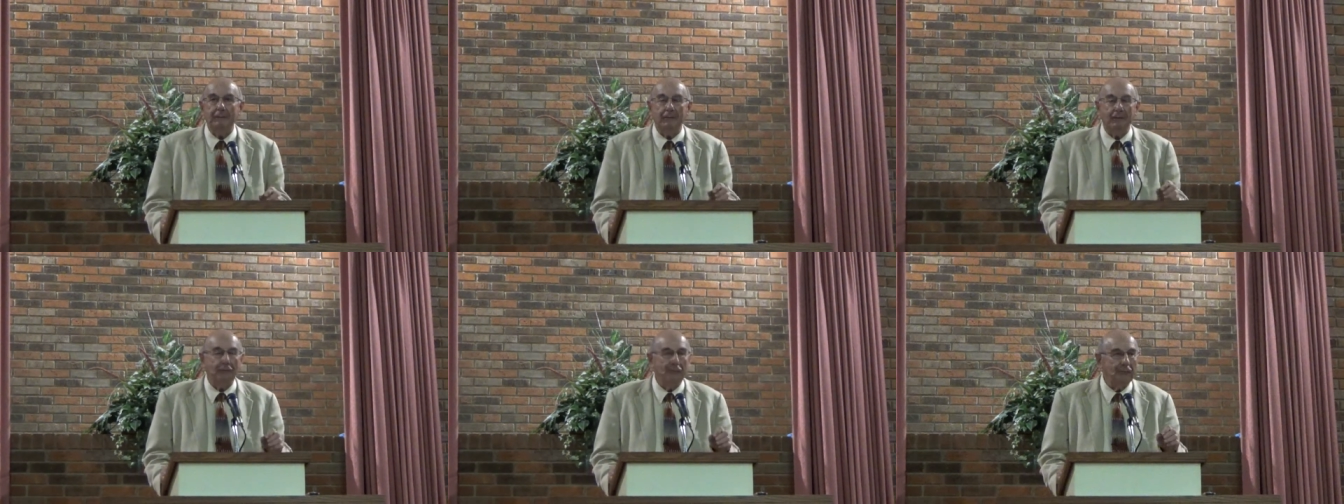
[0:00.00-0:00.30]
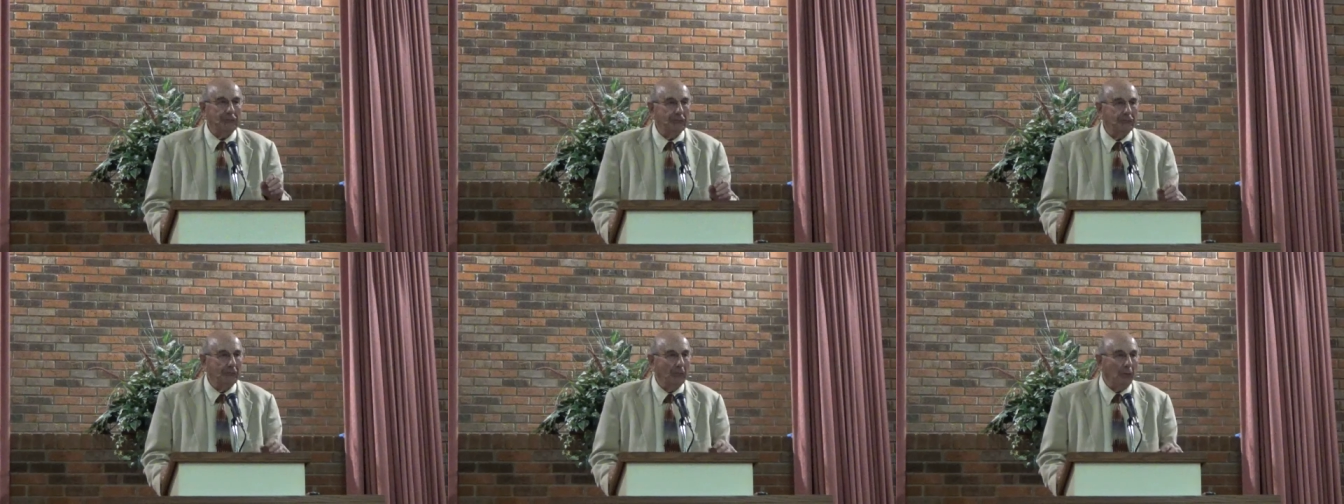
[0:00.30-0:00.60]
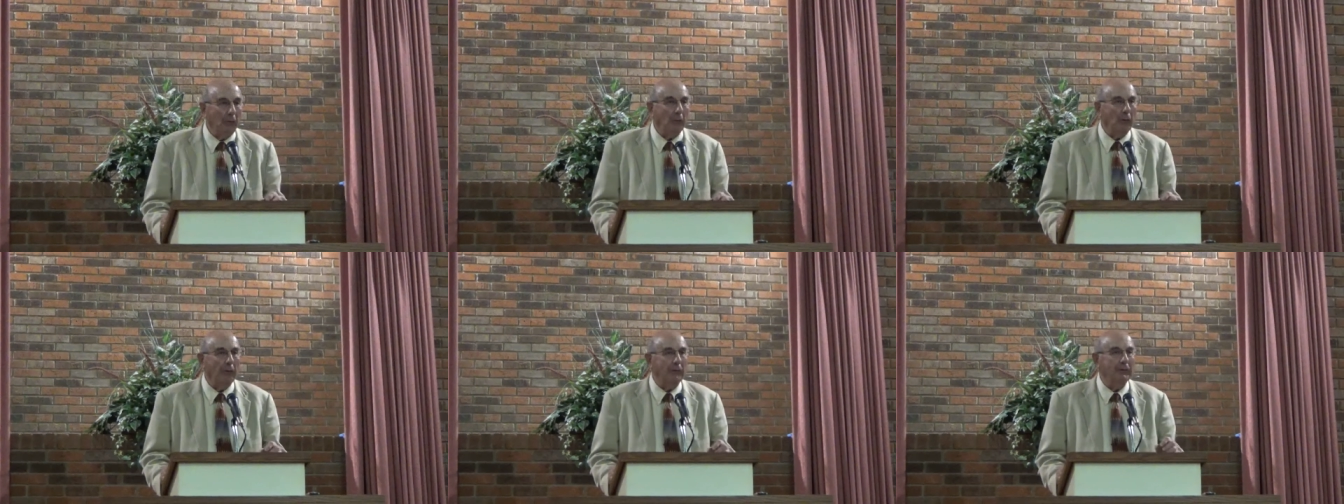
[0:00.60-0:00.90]
the
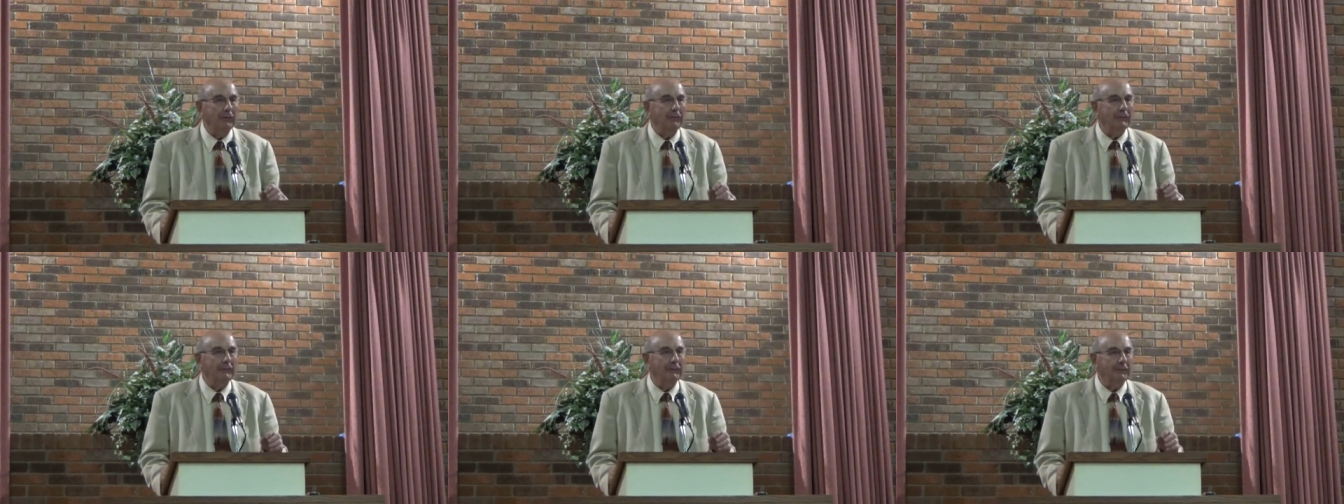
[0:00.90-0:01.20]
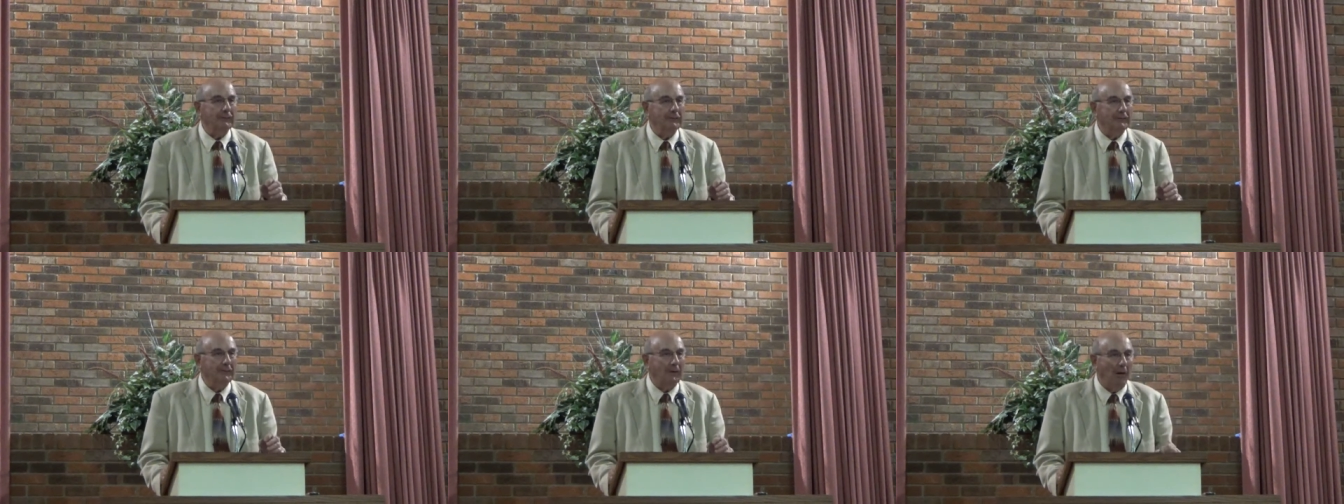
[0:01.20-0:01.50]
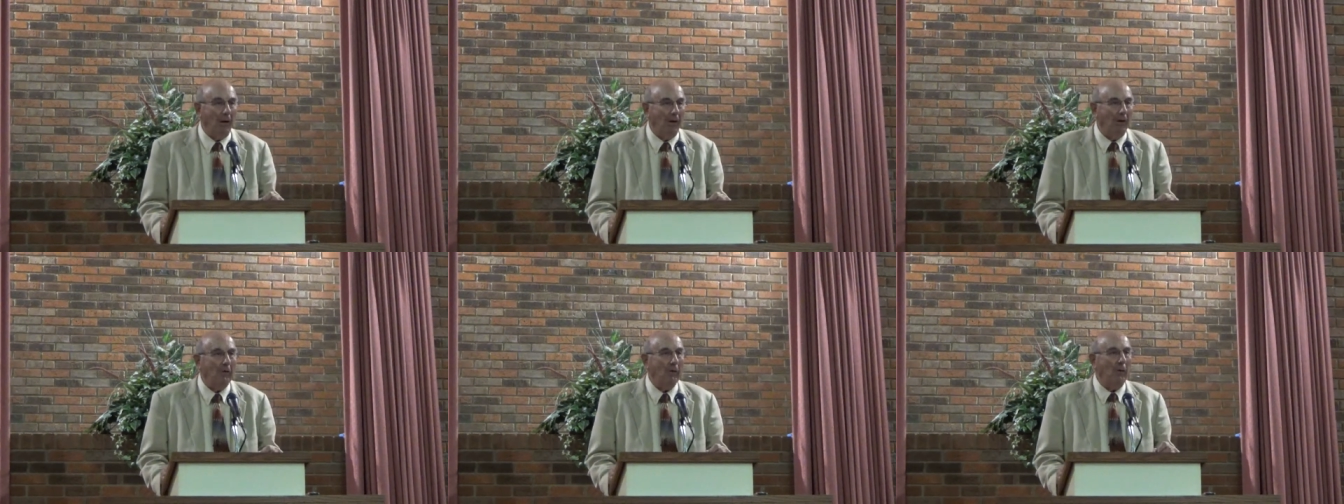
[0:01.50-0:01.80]
Lord,
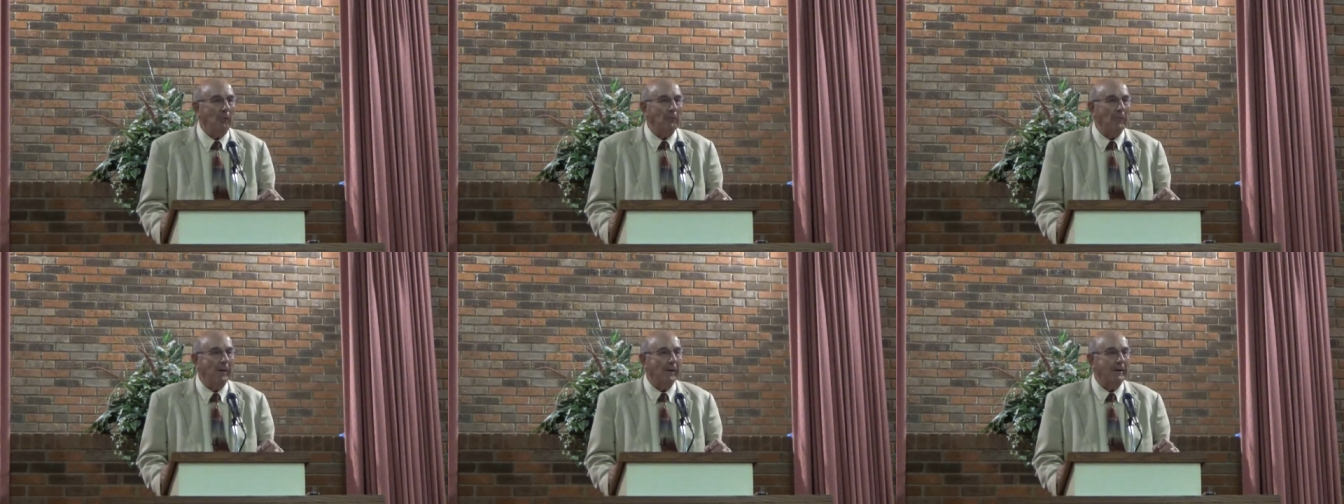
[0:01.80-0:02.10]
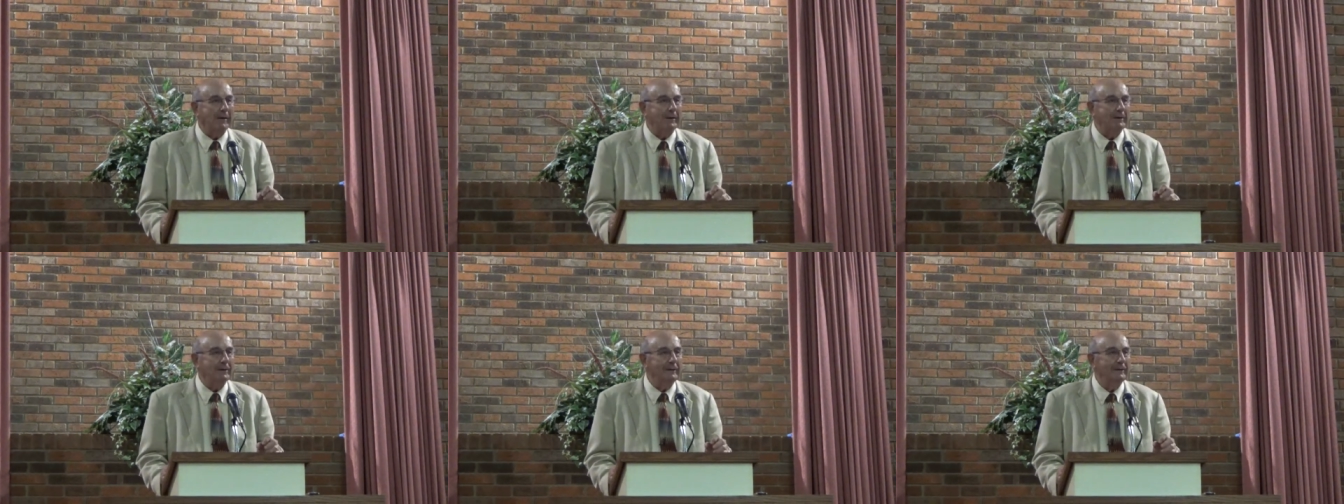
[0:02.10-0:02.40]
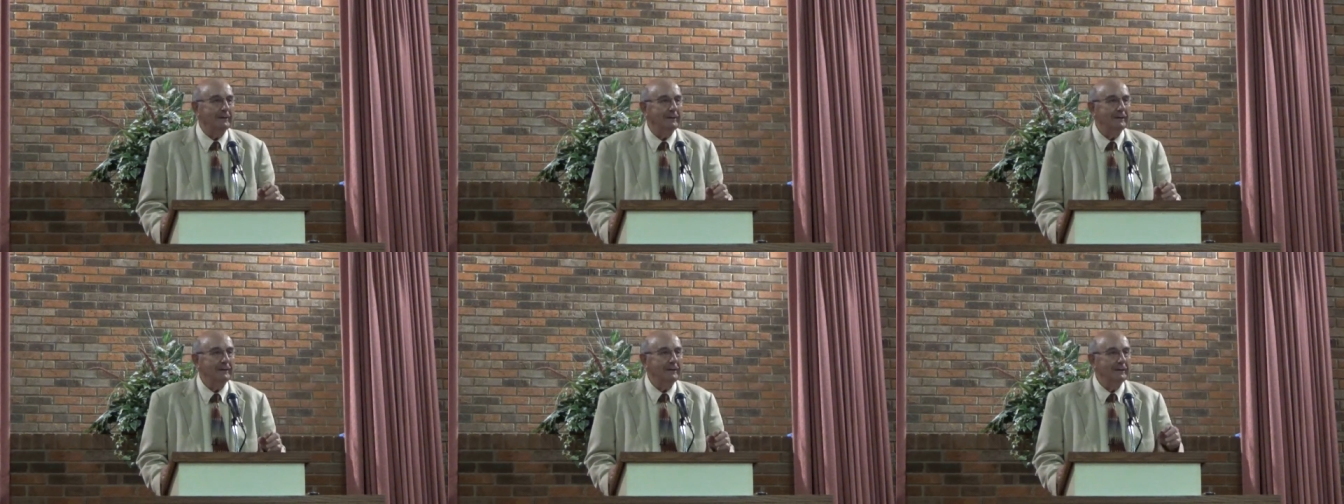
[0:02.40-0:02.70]
God
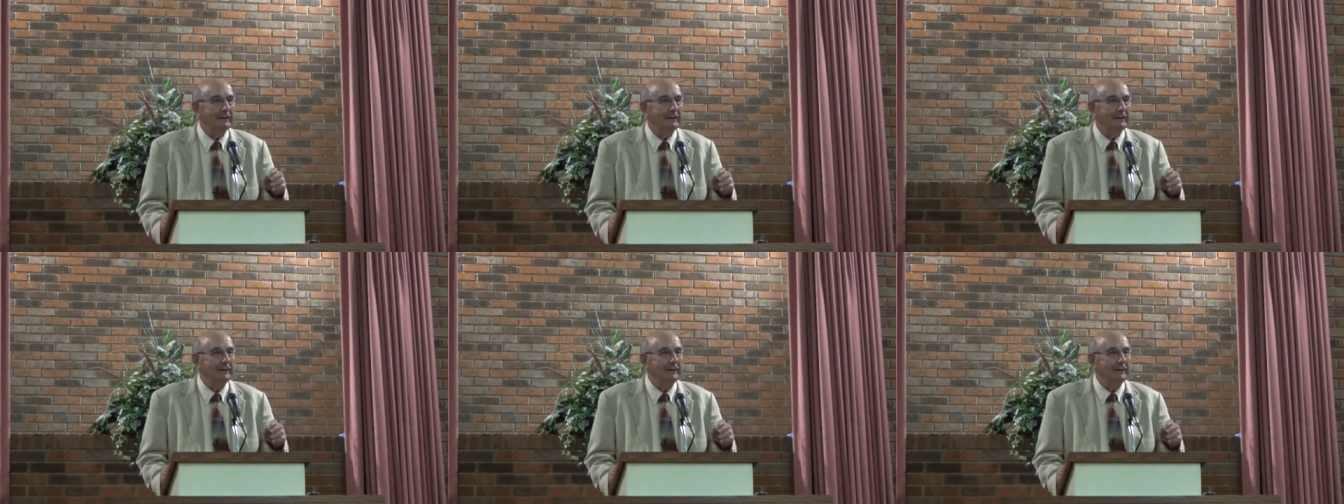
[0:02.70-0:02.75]
Almighty,